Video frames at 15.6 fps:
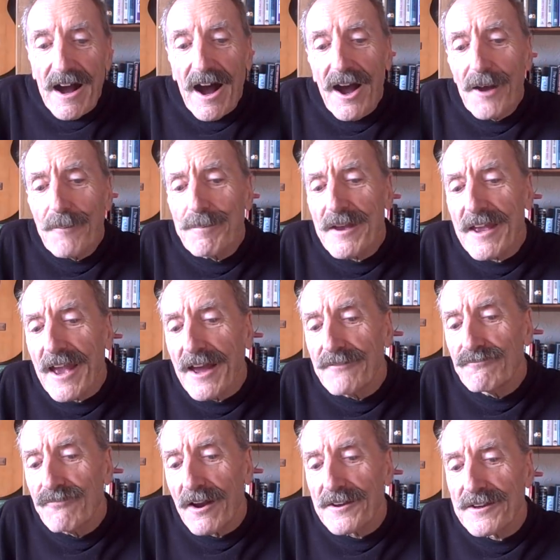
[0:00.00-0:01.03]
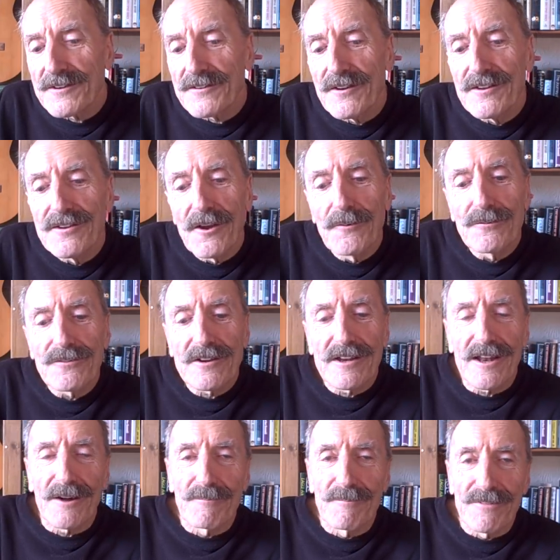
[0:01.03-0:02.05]
I began running the youth
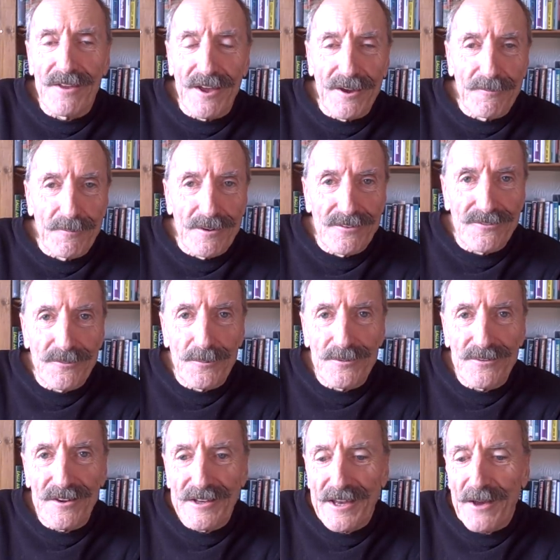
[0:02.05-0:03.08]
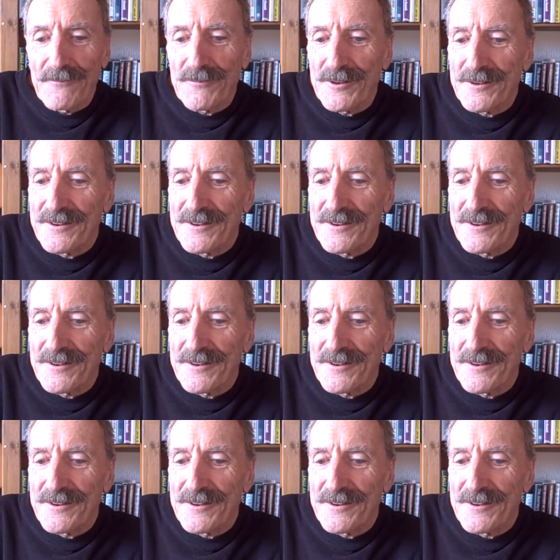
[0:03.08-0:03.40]
club there when she was 11,